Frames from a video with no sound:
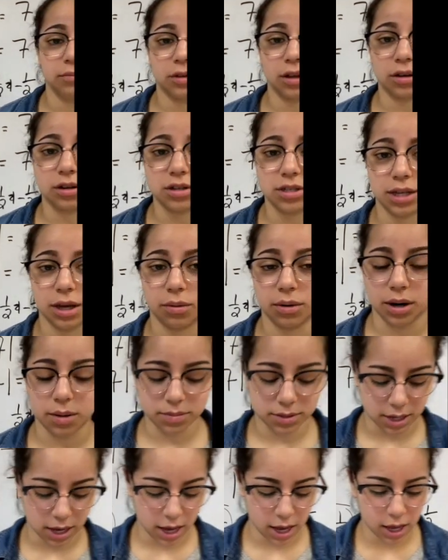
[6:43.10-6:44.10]
You understand what I'm
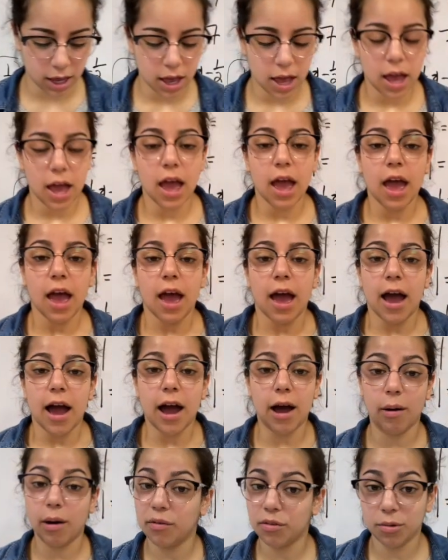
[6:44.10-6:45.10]
saying?
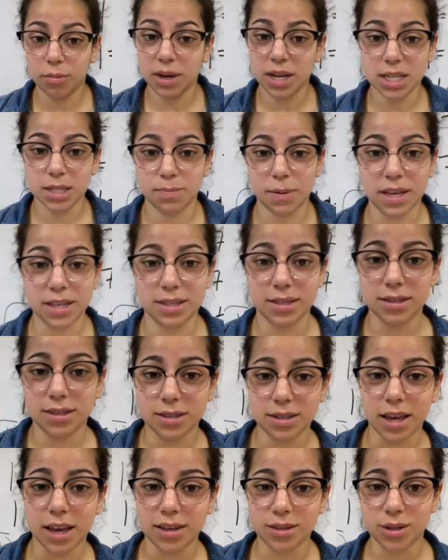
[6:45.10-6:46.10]
However many spaces it
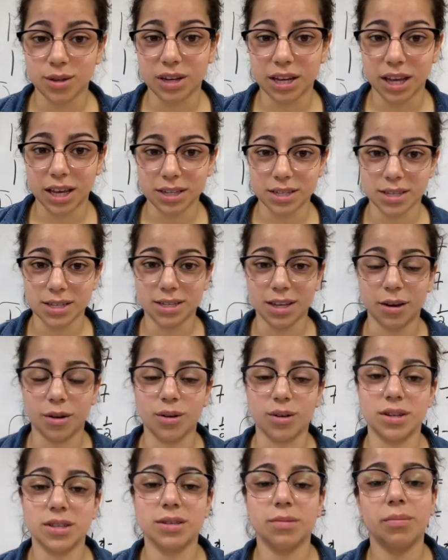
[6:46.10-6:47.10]
takes you to get to 0,
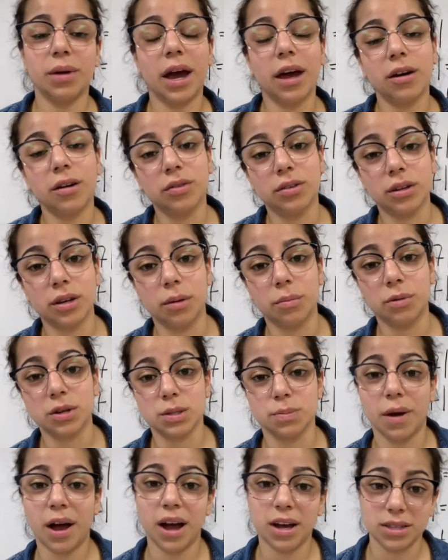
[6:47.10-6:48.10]
it doesn't matter if the number is
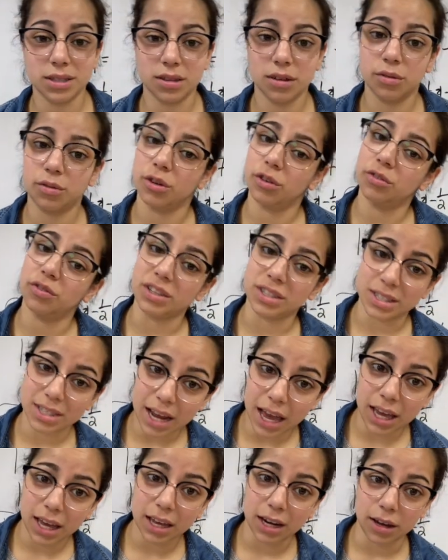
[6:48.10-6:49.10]
positive or if it's
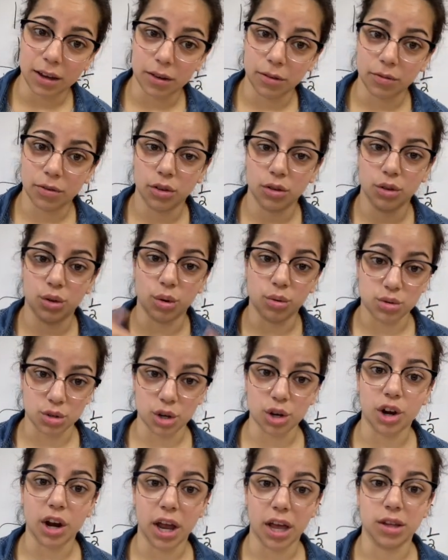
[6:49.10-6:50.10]
negative, those are
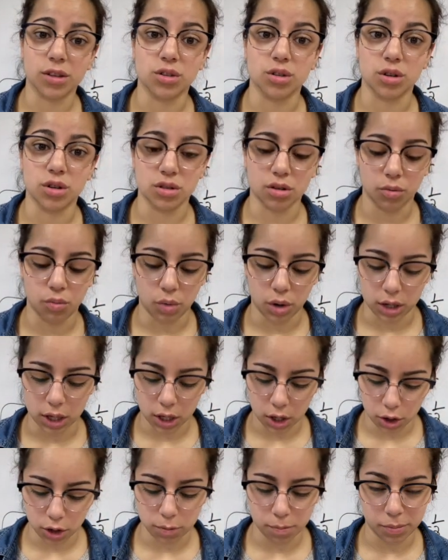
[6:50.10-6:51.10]
your answers of what it
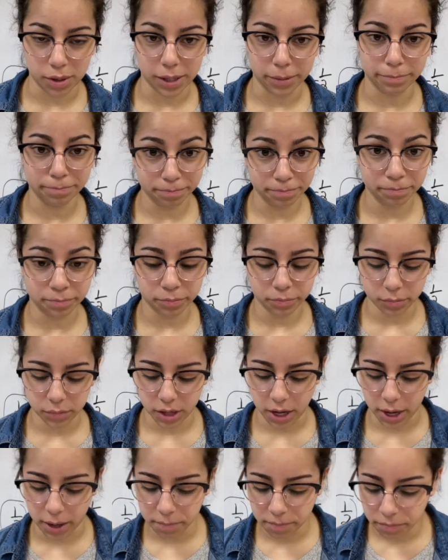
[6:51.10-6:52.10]
could be,
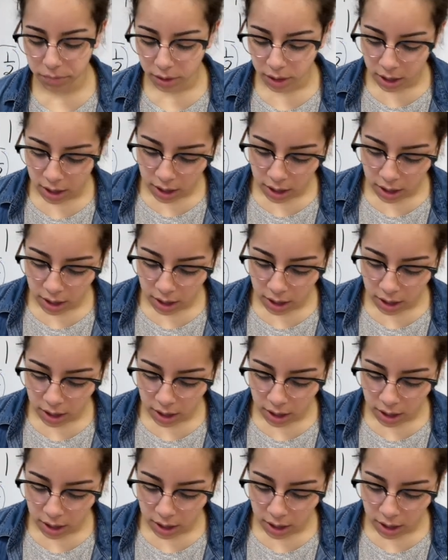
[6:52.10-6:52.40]
okay?